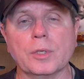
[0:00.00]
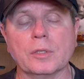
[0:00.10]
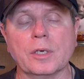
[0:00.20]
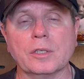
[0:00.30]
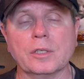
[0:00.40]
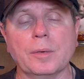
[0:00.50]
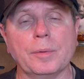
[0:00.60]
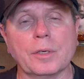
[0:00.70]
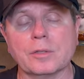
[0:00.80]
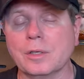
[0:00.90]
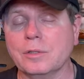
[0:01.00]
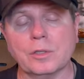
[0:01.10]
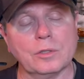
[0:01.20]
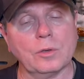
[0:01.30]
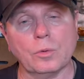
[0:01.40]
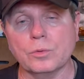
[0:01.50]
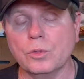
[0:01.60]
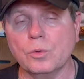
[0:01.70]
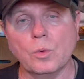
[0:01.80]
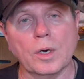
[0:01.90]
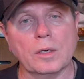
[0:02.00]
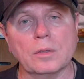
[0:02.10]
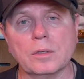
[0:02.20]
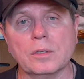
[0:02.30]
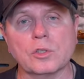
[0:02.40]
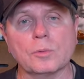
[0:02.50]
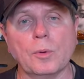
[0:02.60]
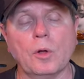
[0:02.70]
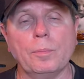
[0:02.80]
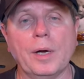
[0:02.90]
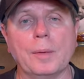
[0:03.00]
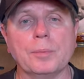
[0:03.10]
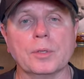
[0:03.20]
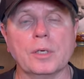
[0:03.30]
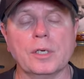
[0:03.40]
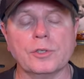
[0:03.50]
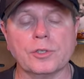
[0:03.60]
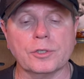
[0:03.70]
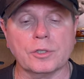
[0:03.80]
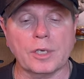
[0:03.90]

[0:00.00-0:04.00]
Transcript: as I said, because they just don't do well in small populations.